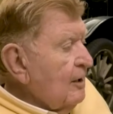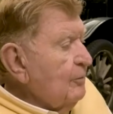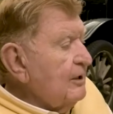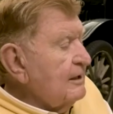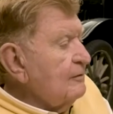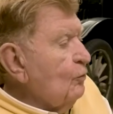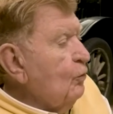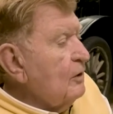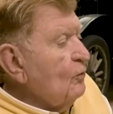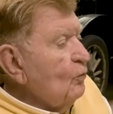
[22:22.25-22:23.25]
But
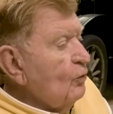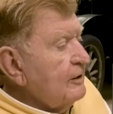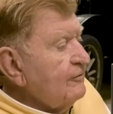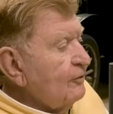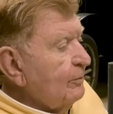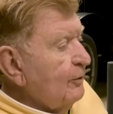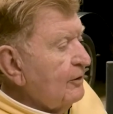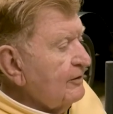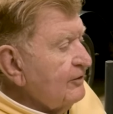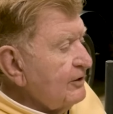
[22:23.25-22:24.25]
what a wonderful
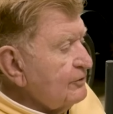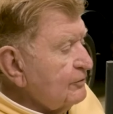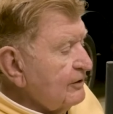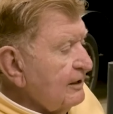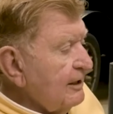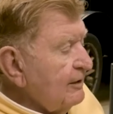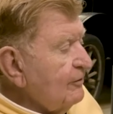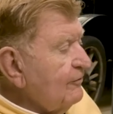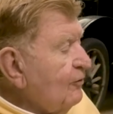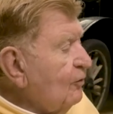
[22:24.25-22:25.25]
part of history
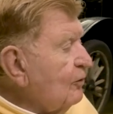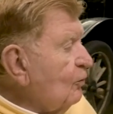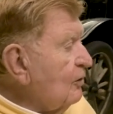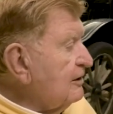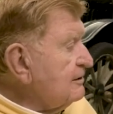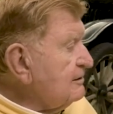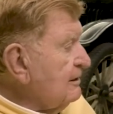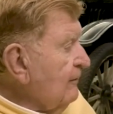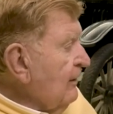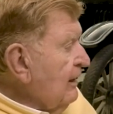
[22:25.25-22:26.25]
Henry Ford was,
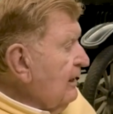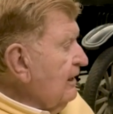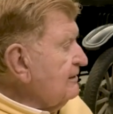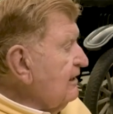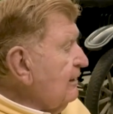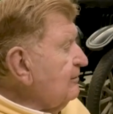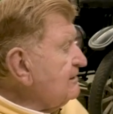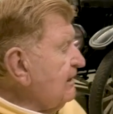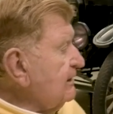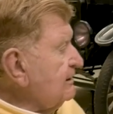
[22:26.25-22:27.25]
and
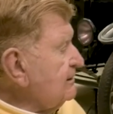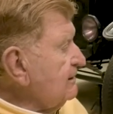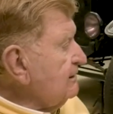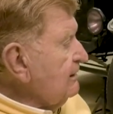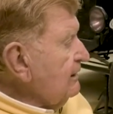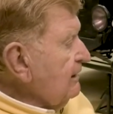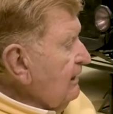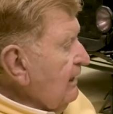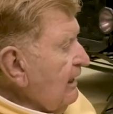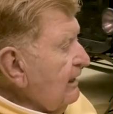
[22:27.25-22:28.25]
Thomas Edison,
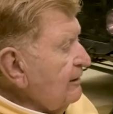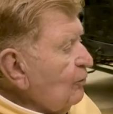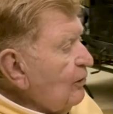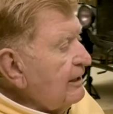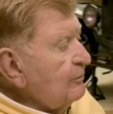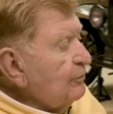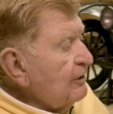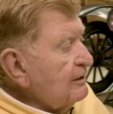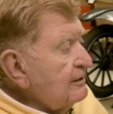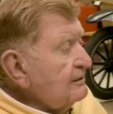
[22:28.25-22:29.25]
and the Wright
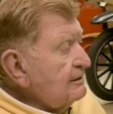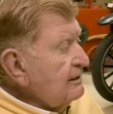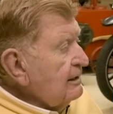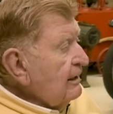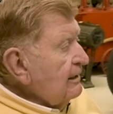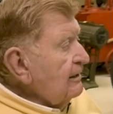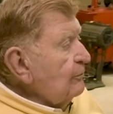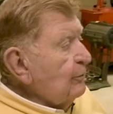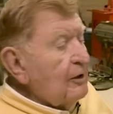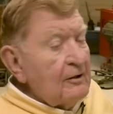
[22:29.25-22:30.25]
brothers
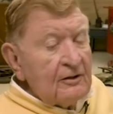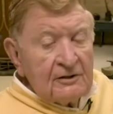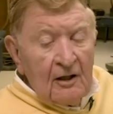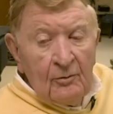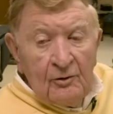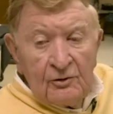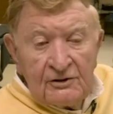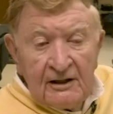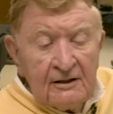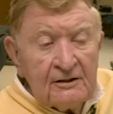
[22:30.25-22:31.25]
that brought us
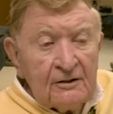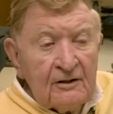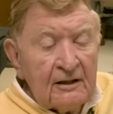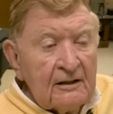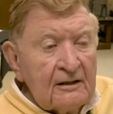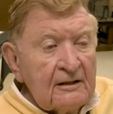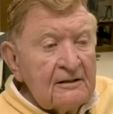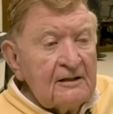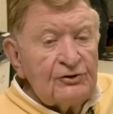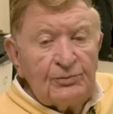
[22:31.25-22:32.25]
almost into a, uh, a,
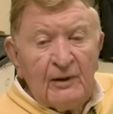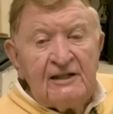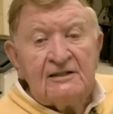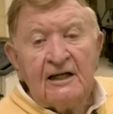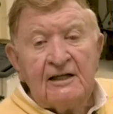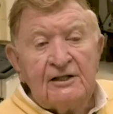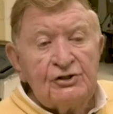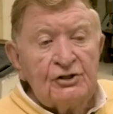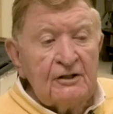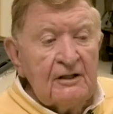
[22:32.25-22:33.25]
the space
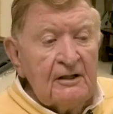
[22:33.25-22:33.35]
age